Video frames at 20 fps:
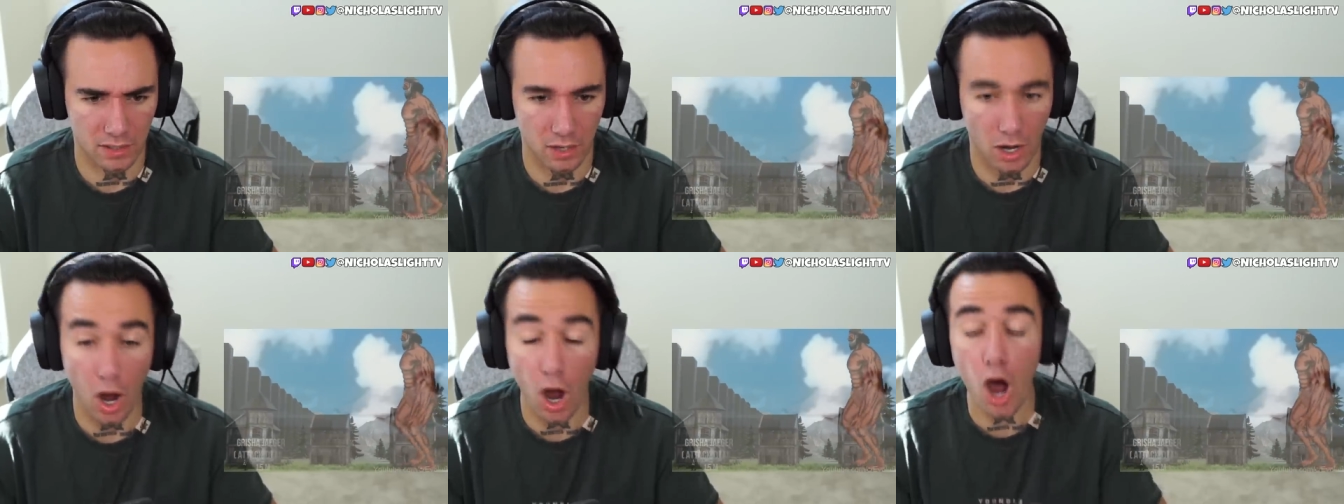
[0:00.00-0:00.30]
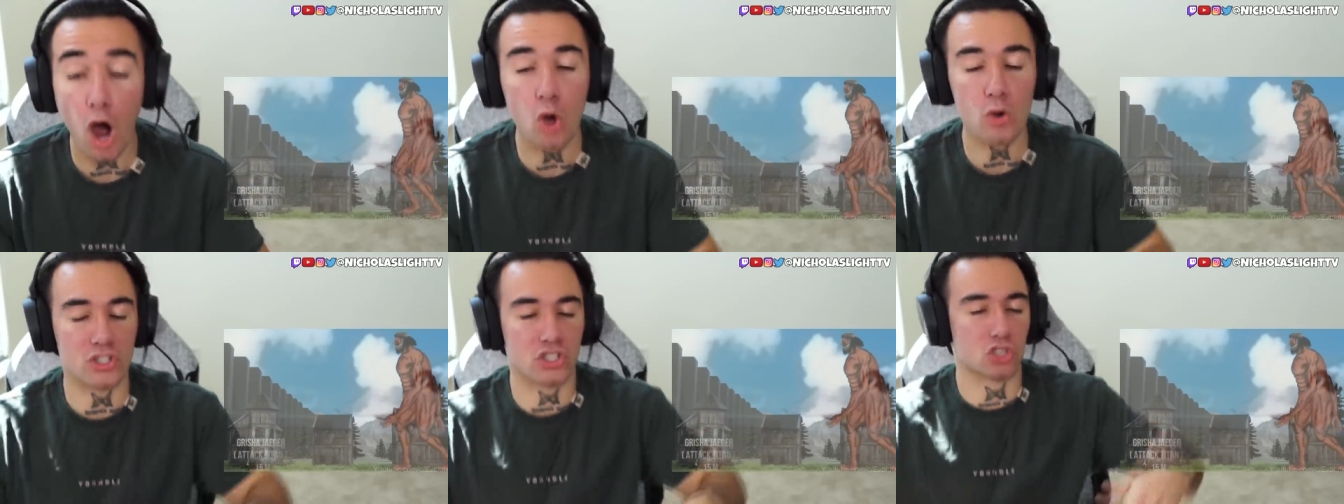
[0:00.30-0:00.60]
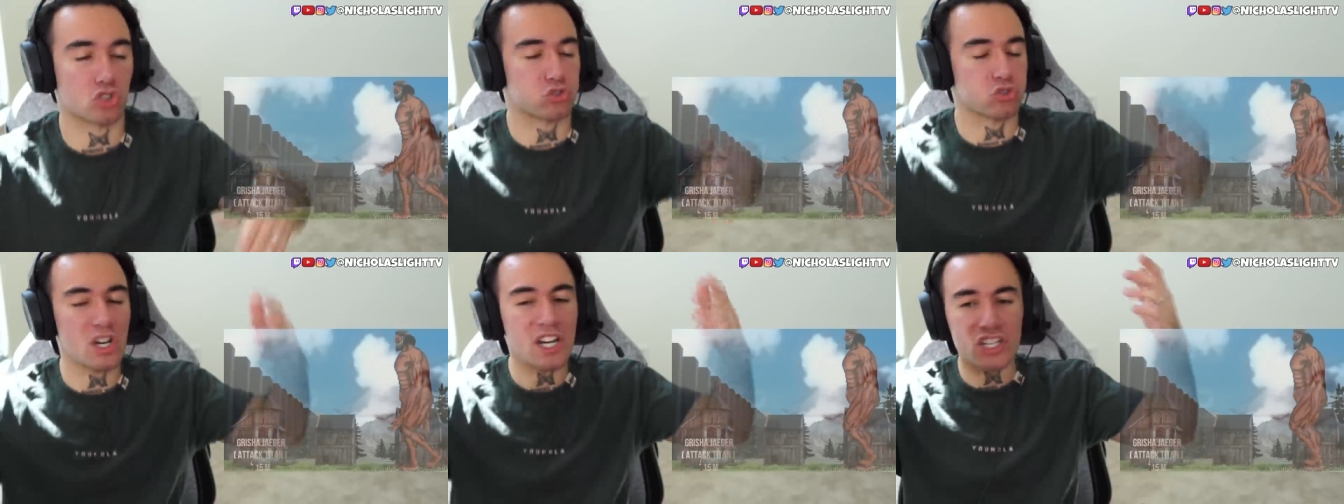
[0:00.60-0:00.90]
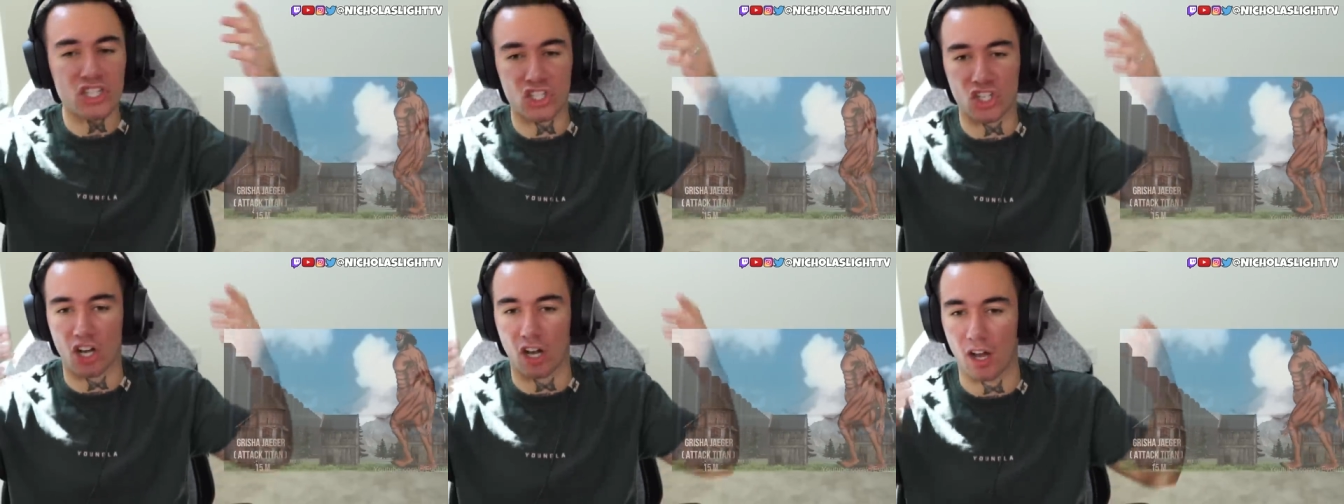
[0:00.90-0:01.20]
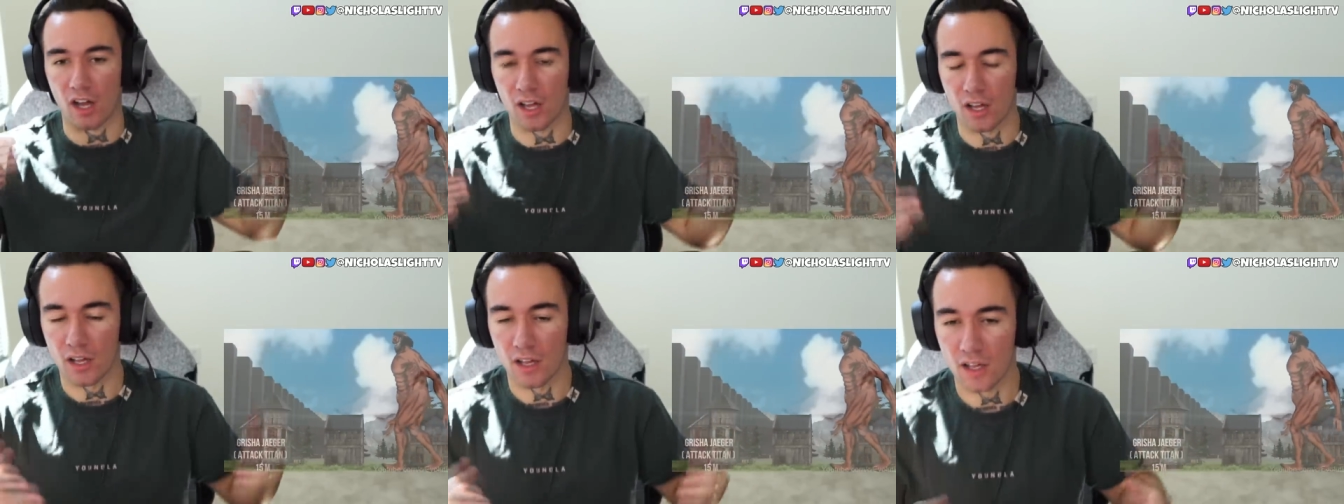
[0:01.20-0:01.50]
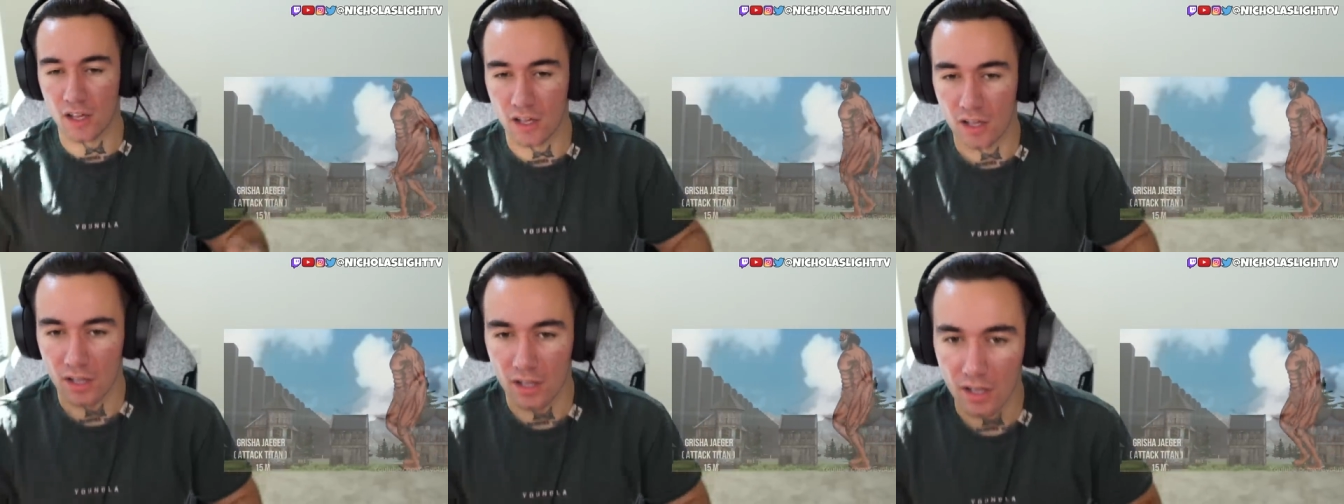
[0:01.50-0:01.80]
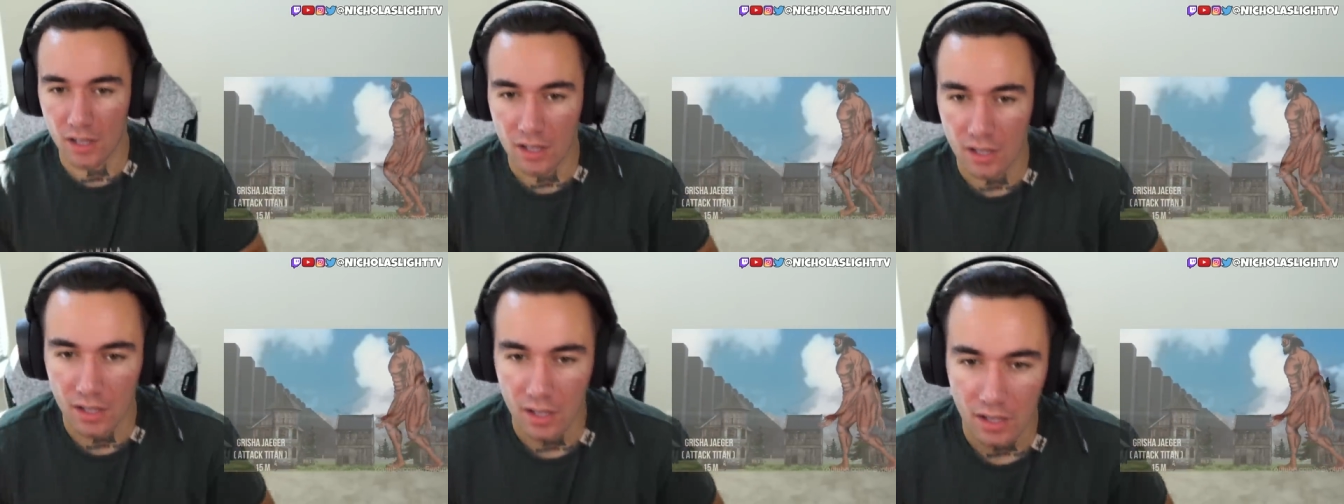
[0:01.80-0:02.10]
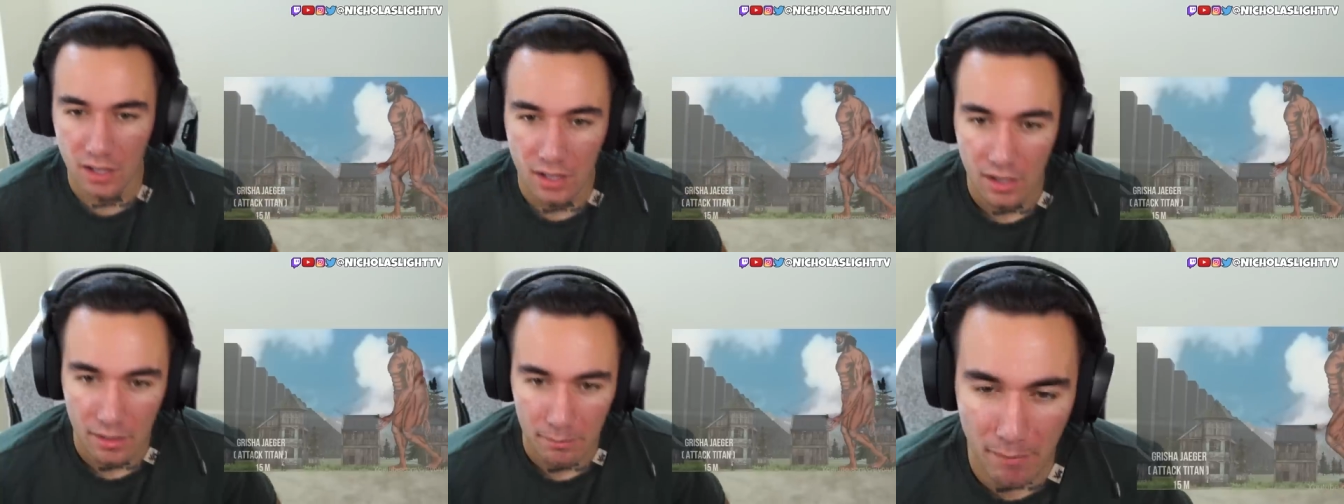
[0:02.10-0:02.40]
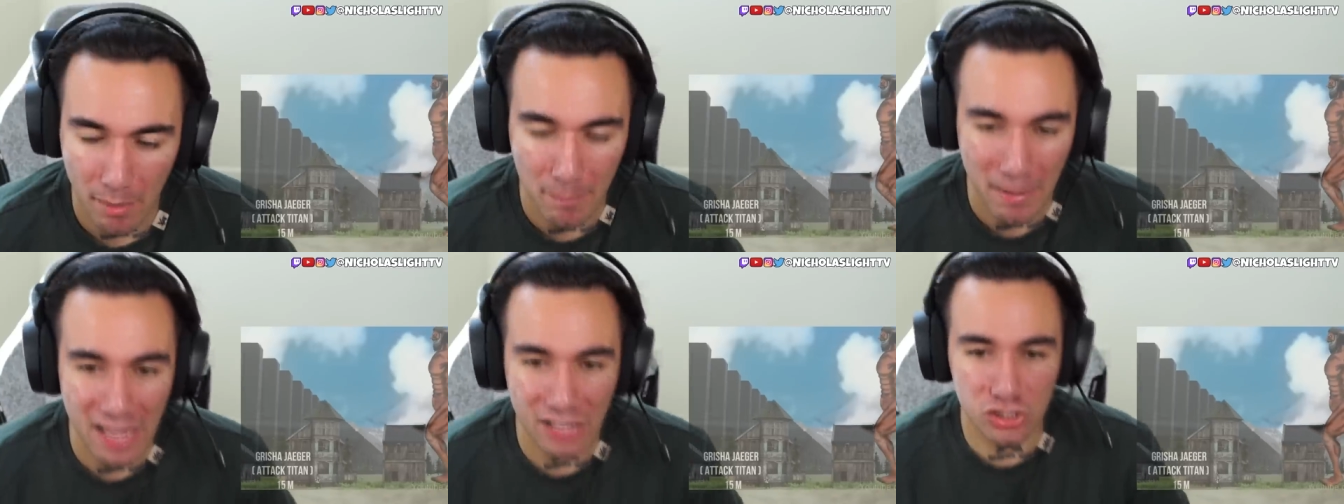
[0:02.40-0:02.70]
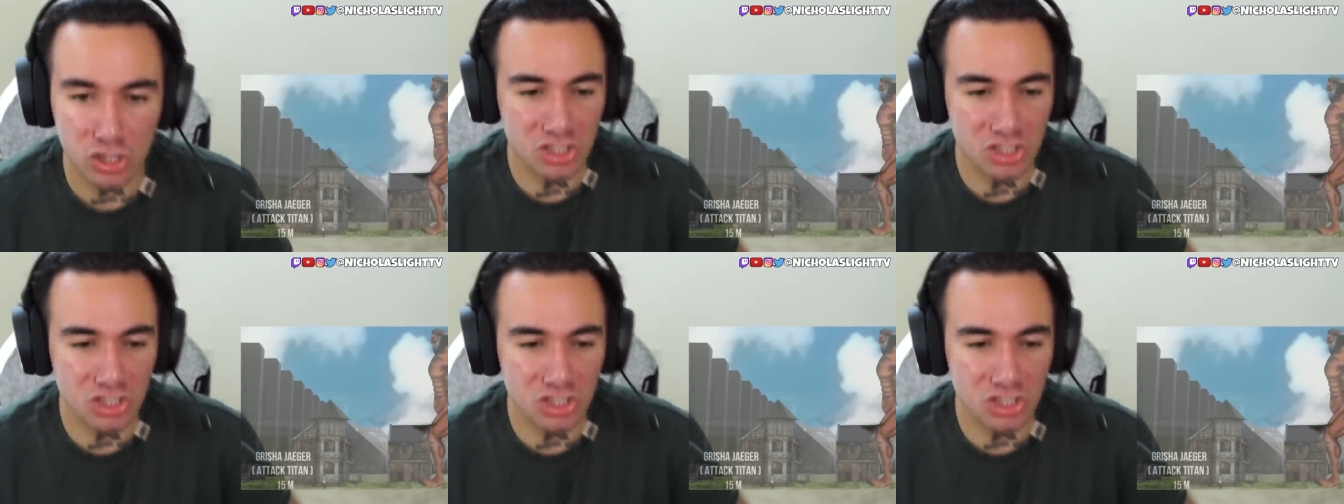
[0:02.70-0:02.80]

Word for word: Oh, it's Grisha! My man